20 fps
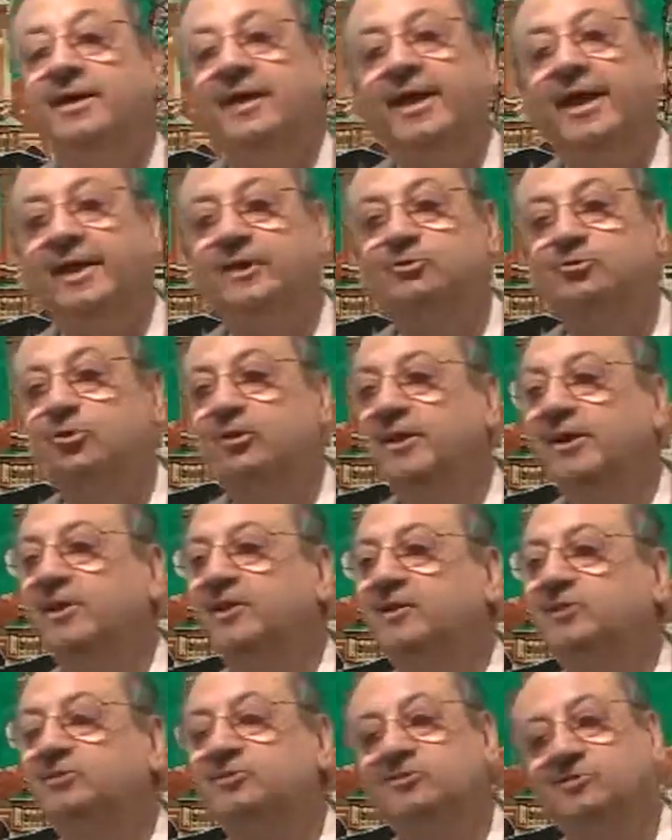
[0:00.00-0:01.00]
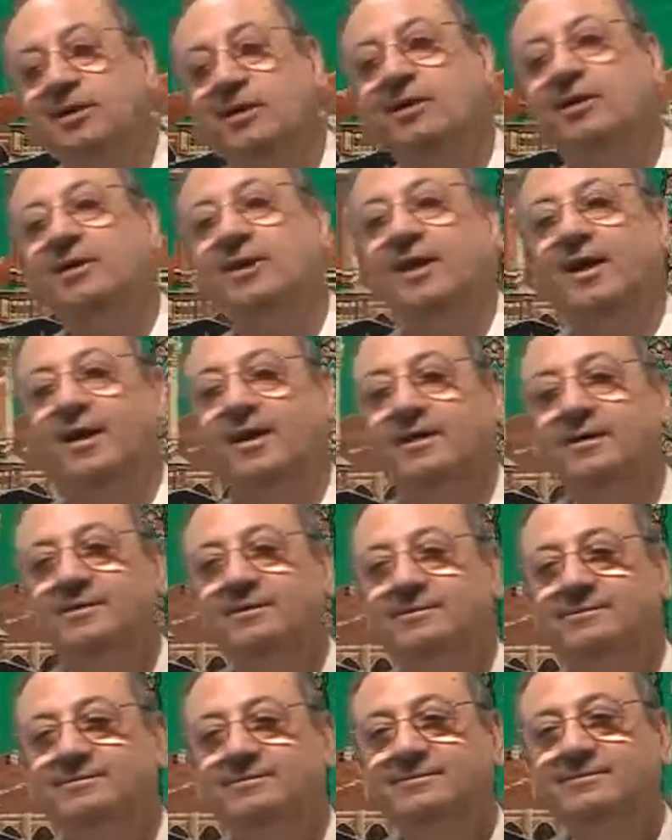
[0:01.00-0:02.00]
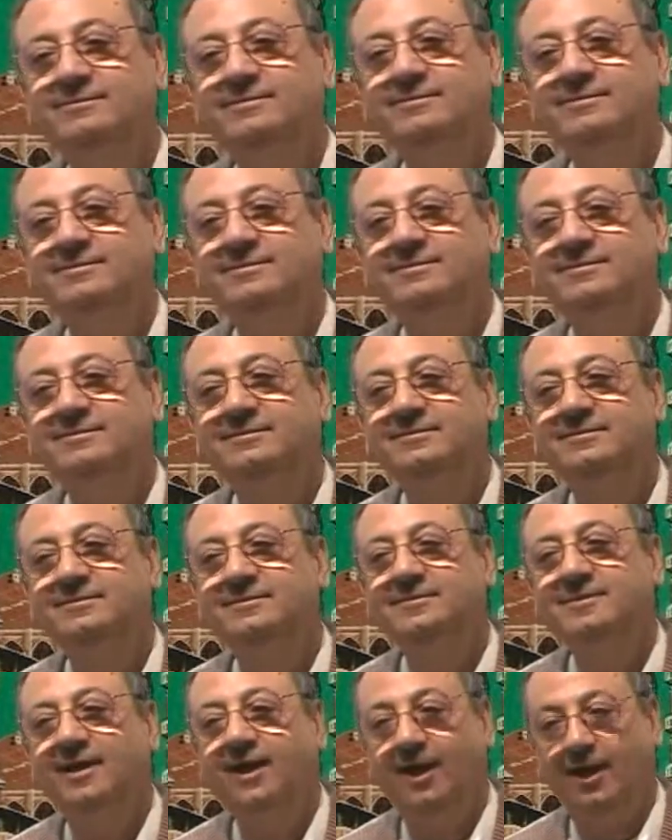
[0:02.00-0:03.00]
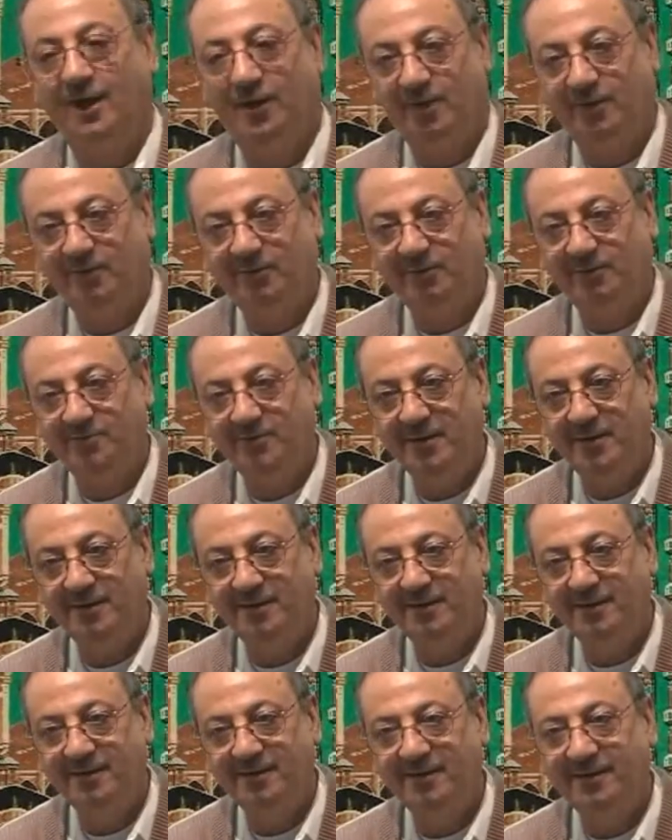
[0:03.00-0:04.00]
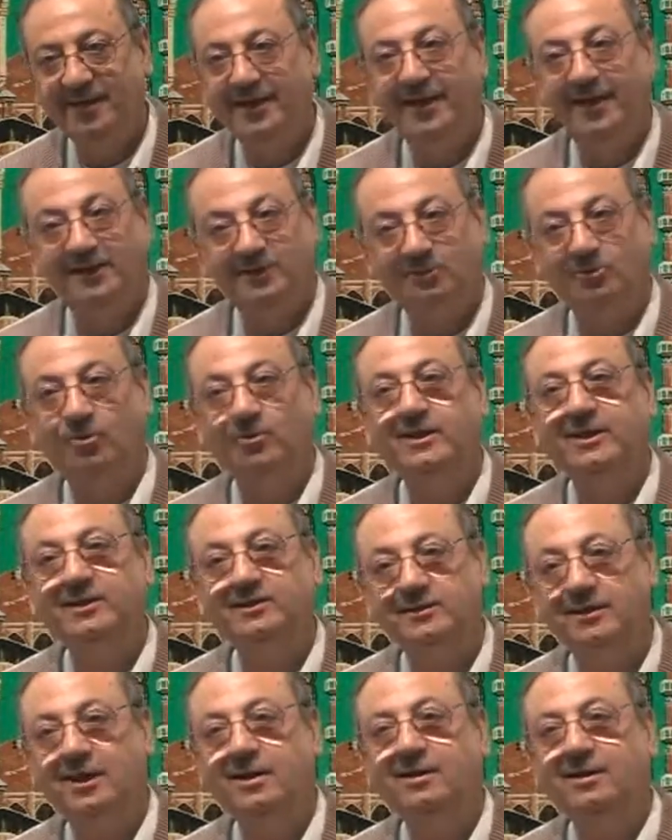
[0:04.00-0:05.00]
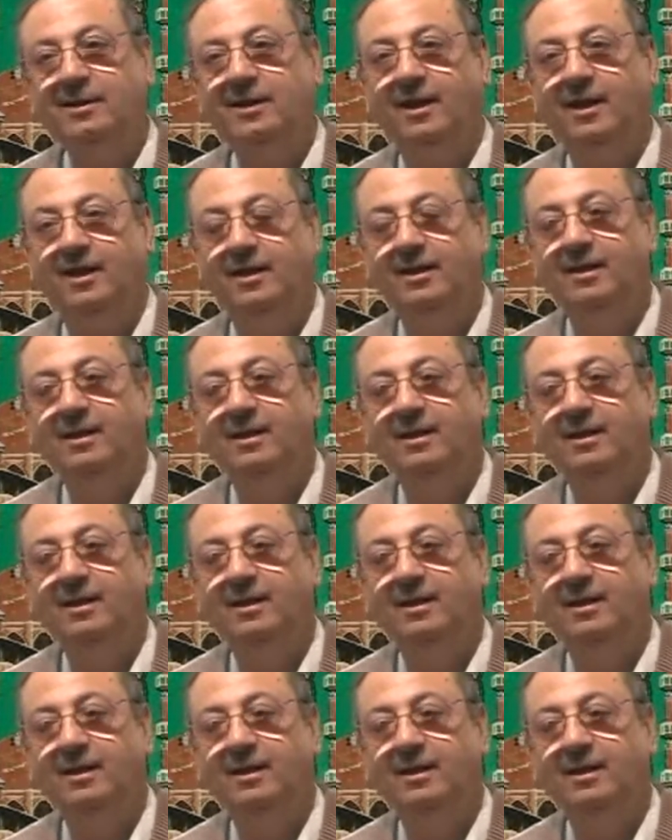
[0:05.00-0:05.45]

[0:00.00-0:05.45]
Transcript: actually it is tilka. Are you with me? It is only tilka,